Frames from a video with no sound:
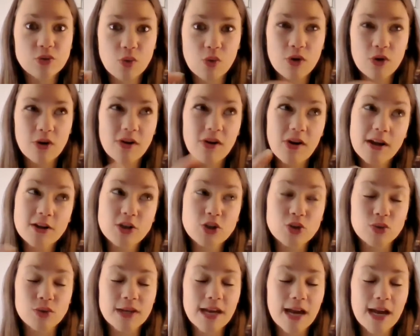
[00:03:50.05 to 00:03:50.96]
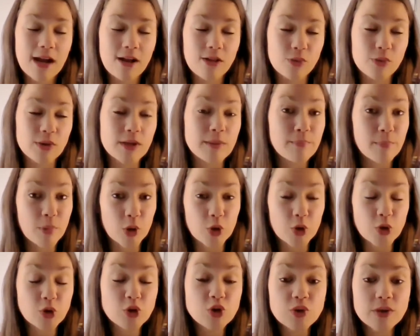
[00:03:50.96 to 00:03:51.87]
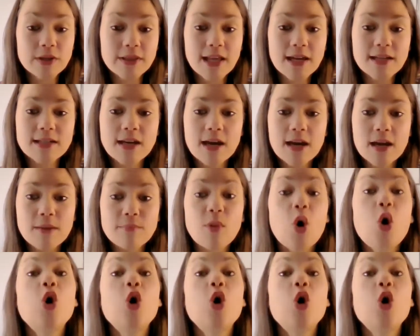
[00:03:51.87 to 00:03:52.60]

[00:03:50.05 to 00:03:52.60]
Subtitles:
or our actual calorie burn during that time